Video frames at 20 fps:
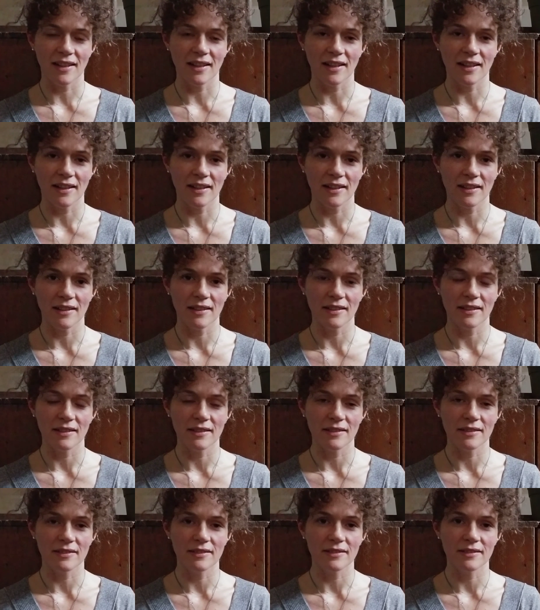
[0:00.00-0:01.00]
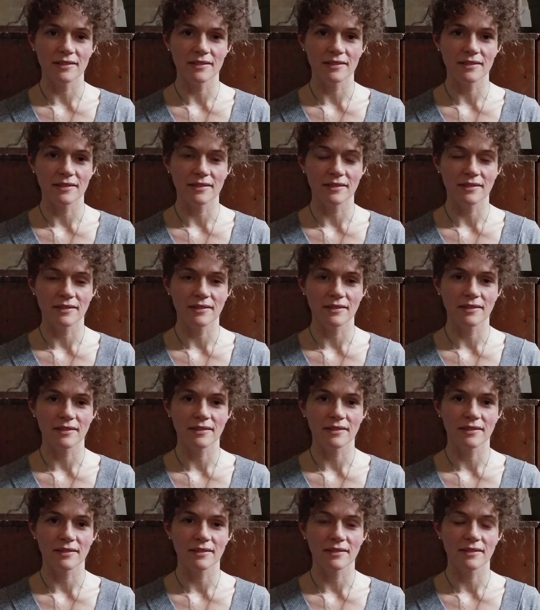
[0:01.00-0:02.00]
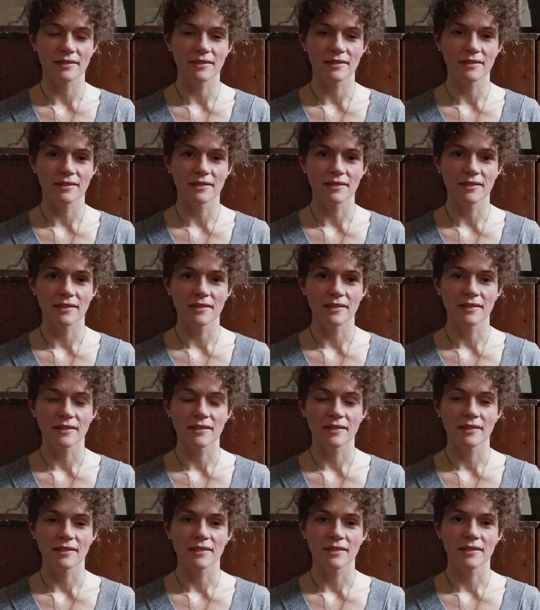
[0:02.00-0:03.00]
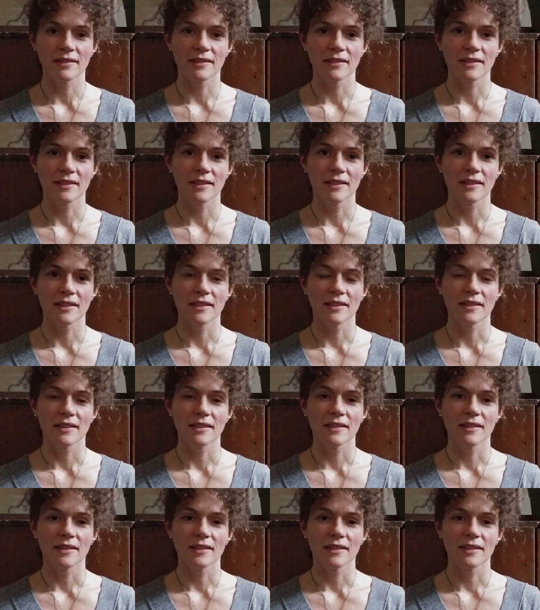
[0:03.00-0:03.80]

Nothing is said.